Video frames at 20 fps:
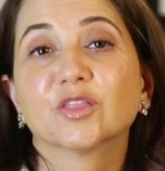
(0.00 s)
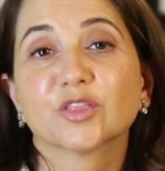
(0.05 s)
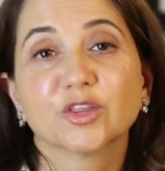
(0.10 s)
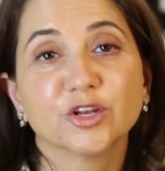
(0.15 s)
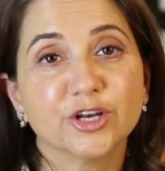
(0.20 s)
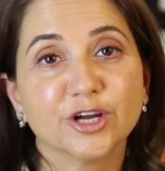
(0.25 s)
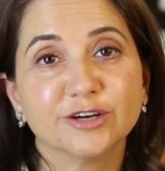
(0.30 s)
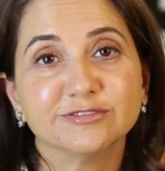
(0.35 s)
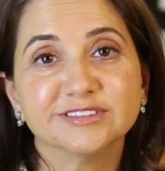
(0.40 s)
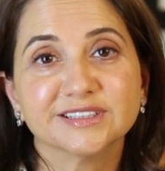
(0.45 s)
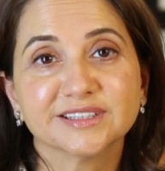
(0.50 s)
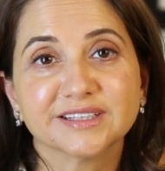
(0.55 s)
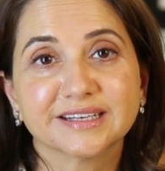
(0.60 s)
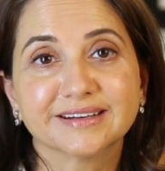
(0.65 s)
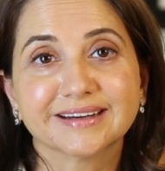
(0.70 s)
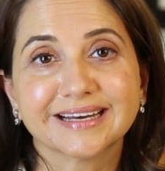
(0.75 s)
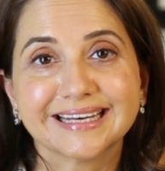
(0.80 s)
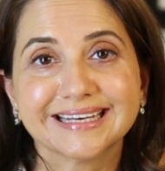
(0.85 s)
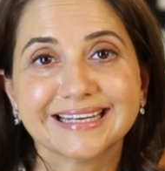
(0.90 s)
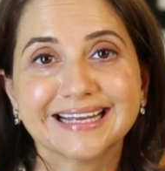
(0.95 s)
The novel The
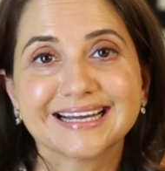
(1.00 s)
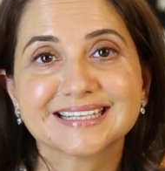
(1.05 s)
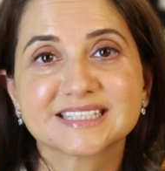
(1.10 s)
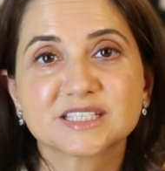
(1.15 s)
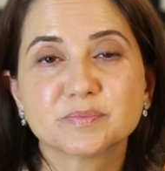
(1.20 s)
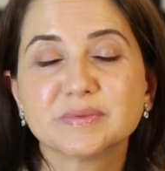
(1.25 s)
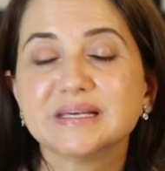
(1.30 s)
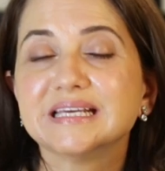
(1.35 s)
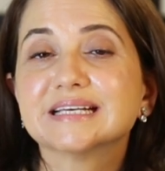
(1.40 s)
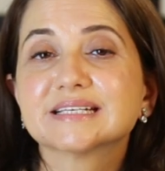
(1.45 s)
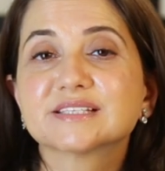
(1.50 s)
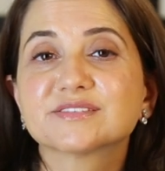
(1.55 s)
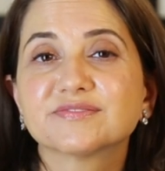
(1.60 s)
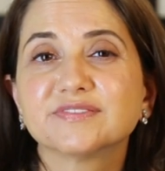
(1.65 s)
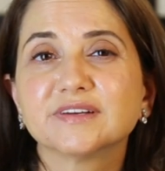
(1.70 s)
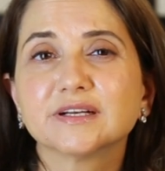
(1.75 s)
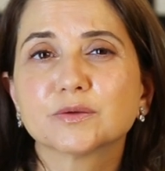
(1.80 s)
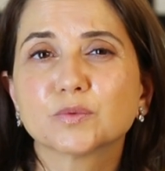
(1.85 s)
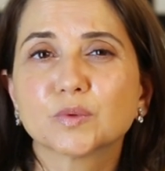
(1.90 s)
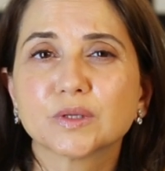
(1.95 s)
Great Gatsby is
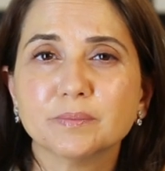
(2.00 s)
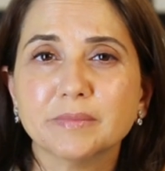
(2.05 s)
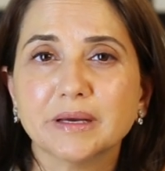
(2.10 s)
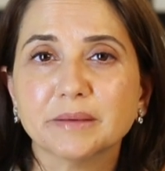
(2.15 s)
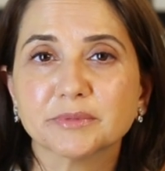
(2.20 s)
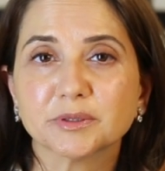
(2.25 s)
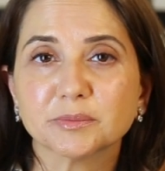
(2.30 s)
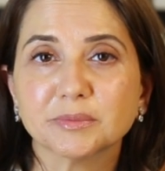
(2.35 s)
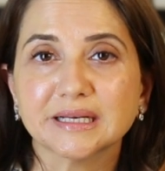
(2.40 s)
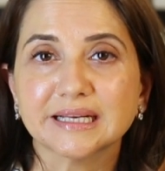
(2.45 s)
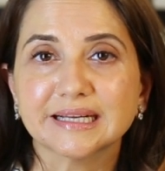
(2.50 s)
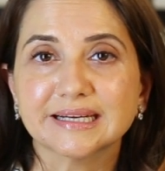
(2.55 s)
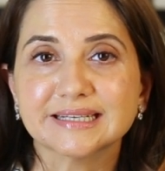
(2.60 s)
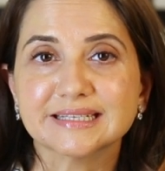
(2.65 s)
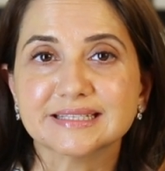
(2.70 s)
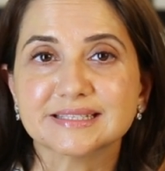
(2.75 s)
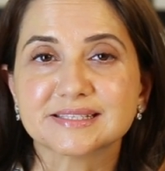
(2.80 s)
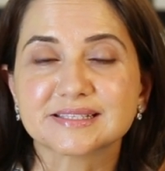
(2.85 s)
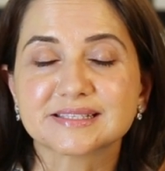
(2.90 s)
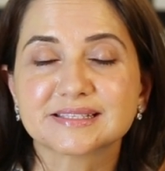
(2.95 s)
filled with memorable
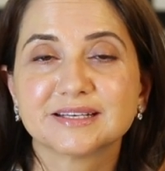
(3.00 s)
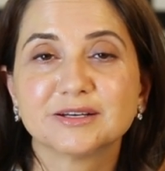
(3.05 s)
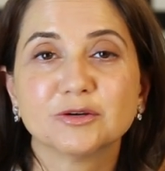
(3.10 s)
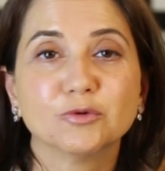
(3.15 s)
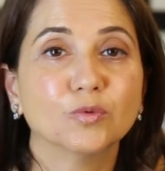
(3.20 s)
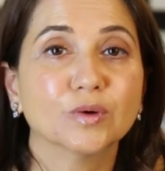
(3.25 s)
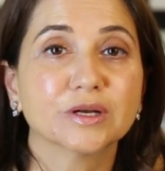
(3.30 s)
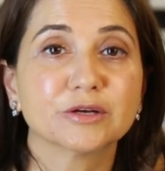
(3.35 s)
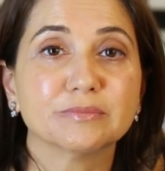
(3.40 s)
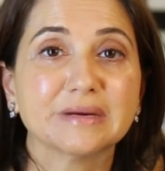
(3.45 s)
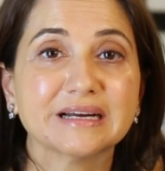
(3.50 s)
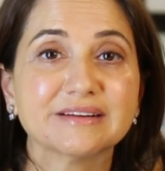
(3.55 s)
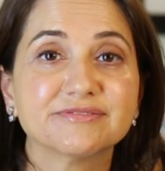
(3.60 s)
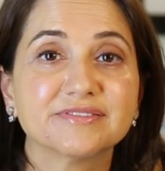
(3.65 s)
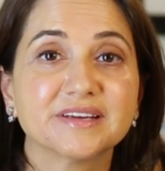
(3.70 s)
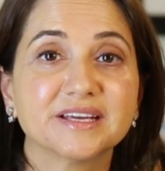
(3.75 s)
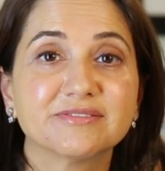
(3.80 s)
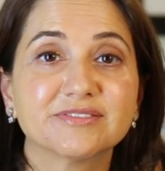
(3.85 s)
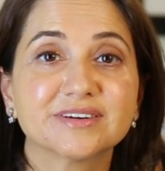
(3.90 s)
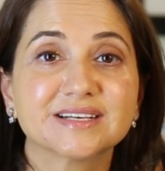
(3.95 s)
lines. One of my
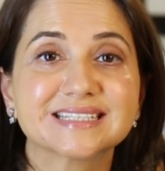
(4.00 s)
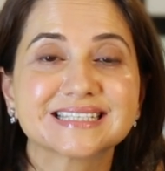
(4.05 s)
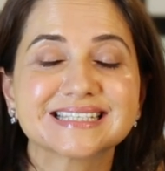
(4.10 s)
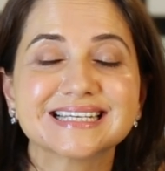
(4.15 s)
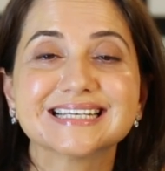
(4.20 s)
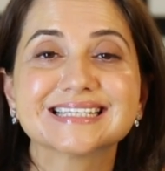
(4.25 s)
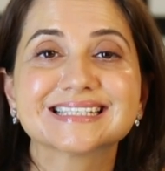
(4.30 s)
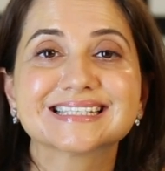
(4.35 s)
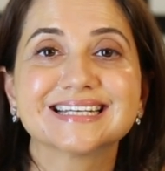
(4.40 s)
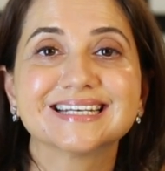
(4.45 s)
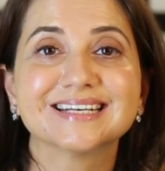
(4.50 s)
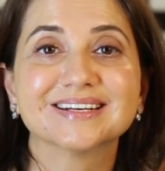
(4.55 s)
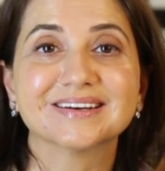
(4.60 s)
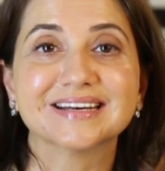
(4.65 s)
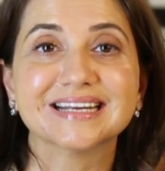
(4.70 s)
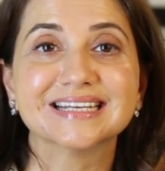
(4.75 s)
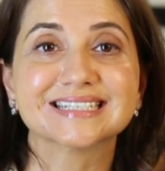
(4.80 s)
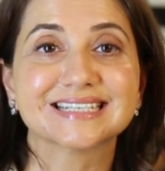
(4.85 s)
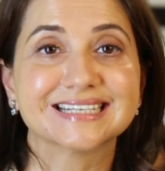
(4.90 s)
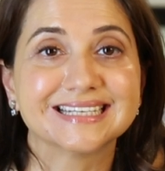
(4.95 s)
favorites is the
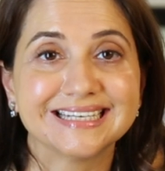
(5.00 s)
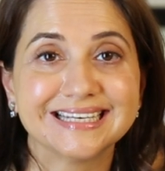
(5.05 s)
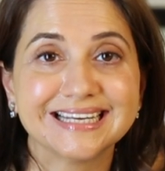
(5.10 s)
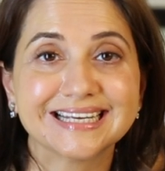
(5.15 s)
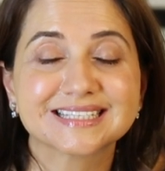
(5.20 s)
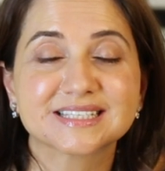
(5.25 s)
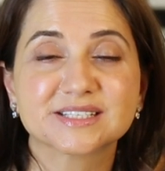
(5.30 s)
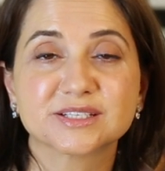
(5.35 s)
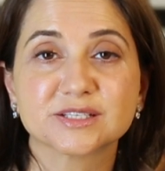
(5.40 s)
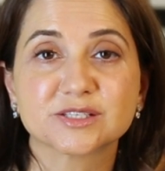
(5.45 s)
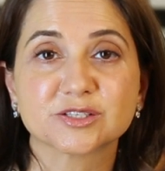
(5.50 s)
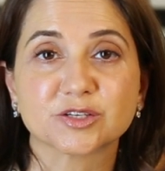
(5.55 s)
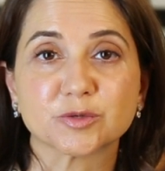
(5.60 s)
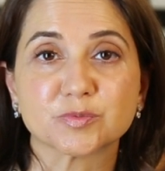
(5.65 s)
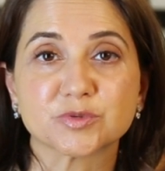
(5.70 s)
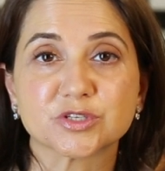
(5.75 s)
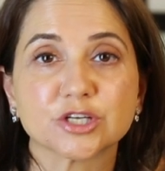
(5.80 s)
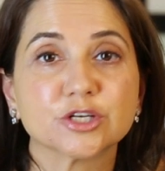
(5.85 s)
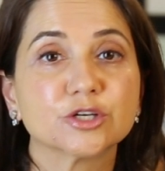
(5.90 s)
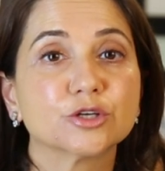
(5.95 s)
narrator Nick's
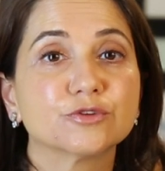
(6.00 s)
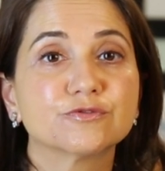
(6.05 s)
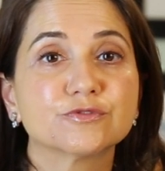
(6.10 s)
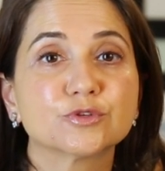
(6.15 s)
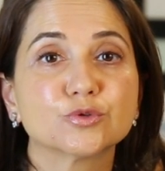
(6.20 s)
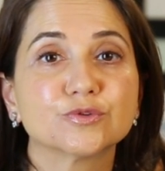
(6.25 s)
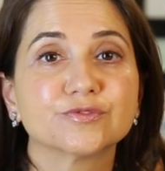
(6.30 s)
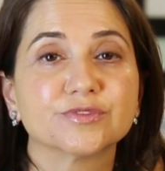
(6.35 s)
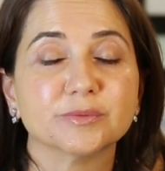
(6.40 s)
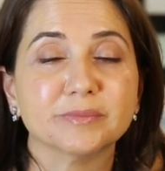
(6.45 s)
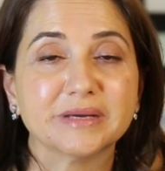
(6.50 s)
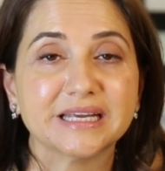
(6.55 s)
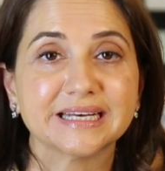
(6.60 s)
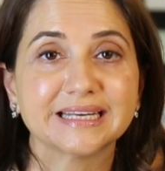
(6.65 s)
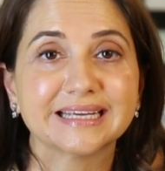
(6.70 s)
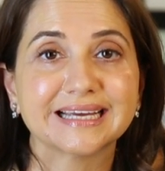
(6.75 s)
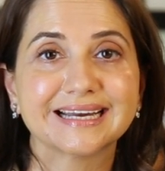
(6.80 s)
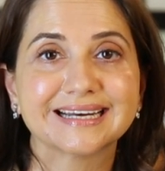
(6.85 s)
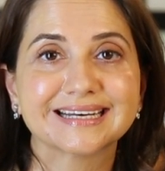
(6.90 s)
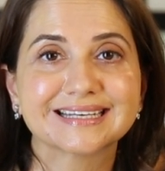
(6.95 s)
description of two of the main
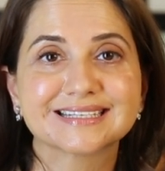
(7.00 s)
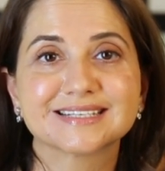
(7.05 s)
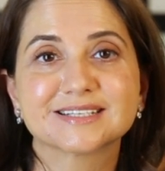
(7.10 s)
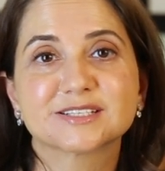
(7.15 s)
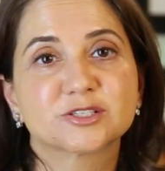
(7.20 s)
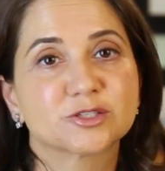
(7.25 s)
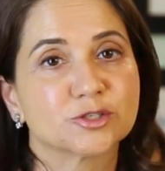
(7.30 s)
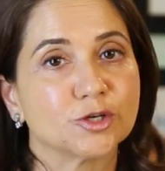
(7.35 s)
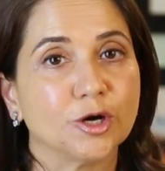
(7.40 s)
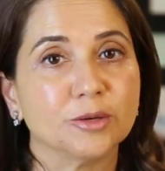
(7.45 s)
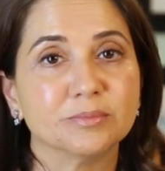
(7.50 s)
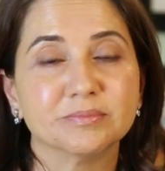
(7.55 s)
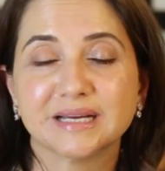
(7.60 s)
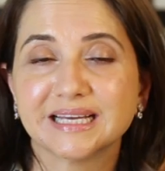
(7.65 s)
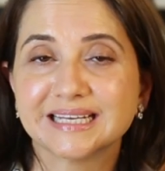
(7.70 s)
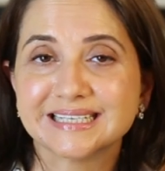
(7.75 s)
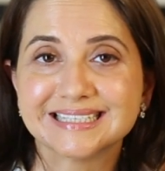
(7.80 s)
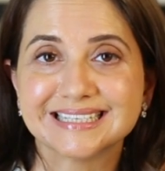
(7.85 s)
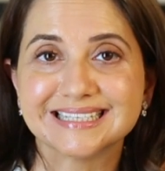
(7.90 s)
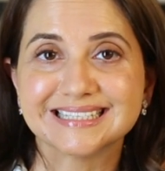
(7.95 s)
characters, Tom
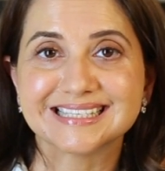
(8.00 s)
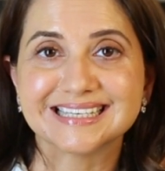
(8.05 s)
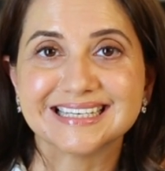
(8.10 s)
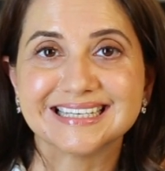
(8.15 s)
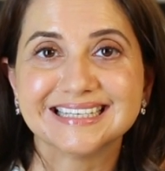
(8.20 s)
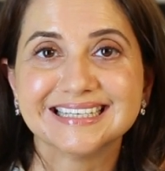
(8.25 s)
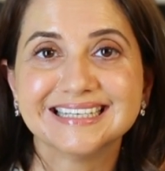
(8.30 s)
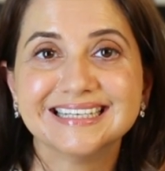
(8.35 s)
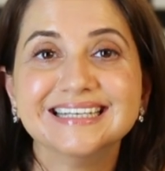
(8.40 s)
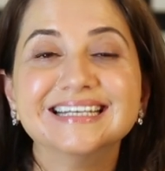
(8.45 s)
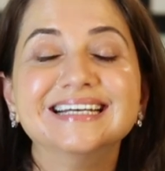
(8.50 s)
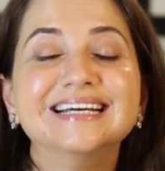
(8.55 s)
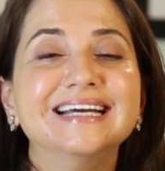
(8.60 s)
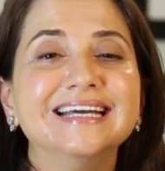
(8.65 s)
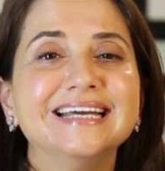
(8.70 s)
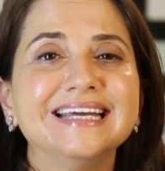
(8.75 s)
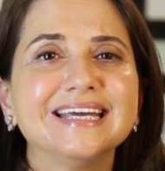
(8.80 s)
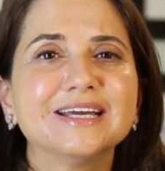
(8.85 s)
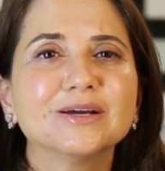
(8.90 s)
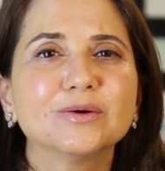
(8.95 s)
and Daisy.
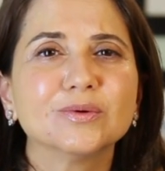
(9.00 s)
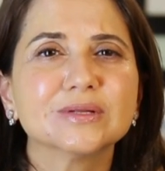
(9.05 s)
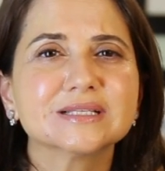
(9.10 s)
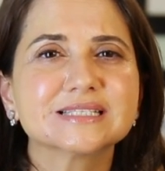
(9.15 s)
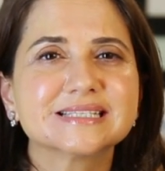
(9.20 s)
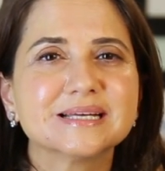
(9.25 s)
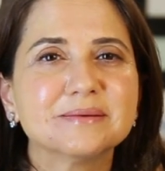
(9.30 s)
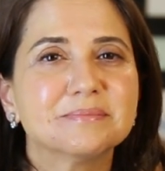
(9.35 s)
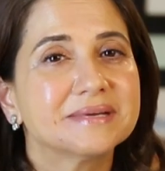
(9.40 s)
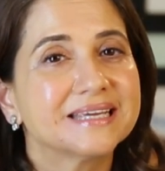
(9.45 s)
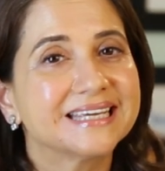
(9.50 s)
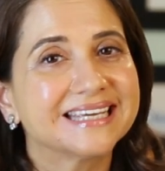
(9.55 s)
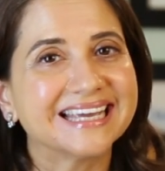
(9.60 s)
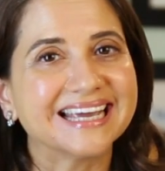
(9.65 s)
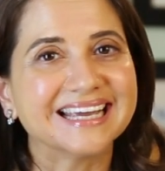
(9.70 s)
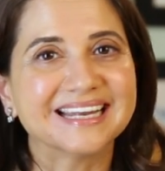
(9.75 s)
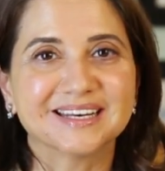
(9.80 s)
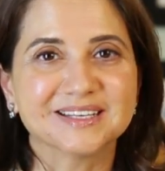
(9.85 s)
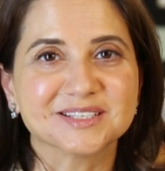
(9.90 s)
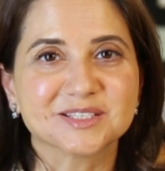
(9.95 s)
He calls them
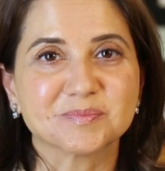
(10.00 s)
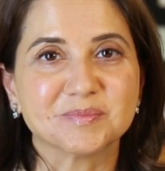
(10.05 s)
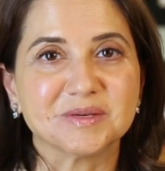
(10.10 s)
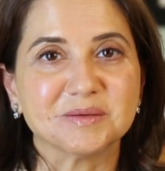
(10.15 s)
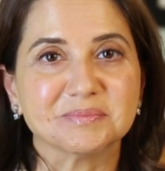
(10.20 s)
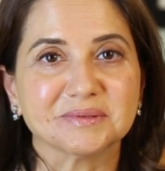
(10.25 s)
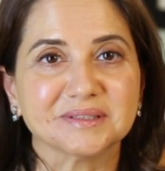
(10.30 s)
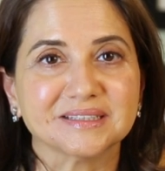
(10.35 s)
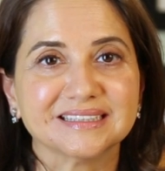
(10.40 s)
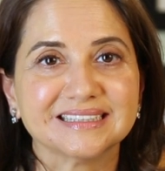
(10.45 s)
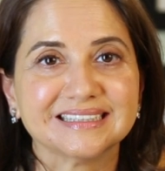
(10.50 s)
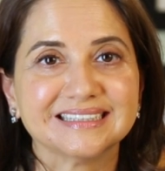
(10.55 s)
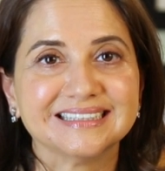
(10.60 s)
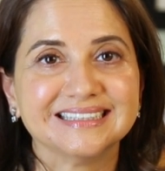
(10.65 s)
careless people.